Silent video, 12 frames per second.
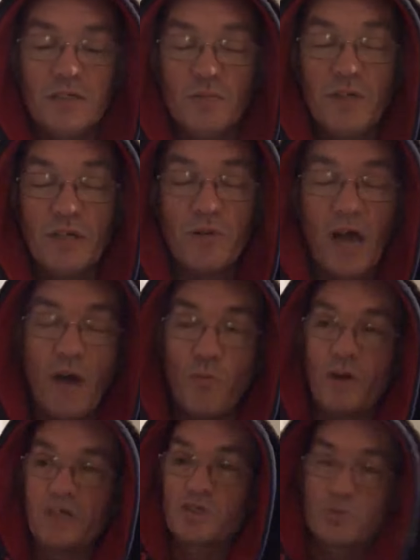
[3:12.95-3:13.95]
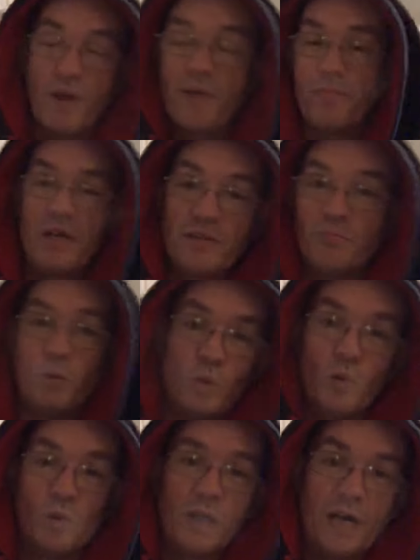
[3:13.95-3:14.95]
We do not want to swim in the
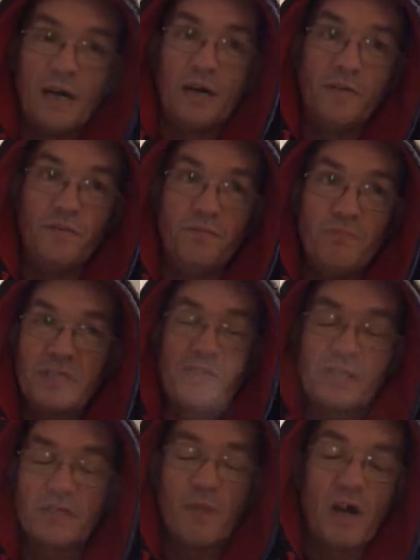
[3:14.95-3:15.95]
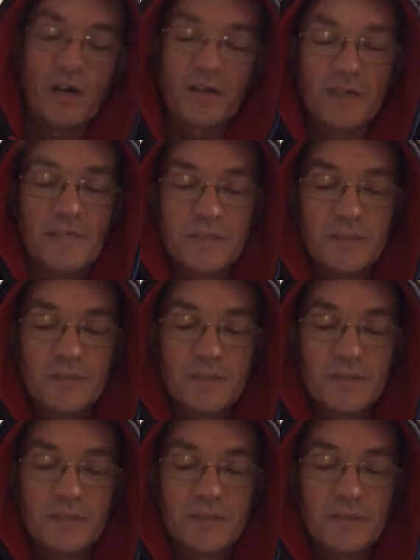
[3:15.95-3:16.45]
pool of missing the mark.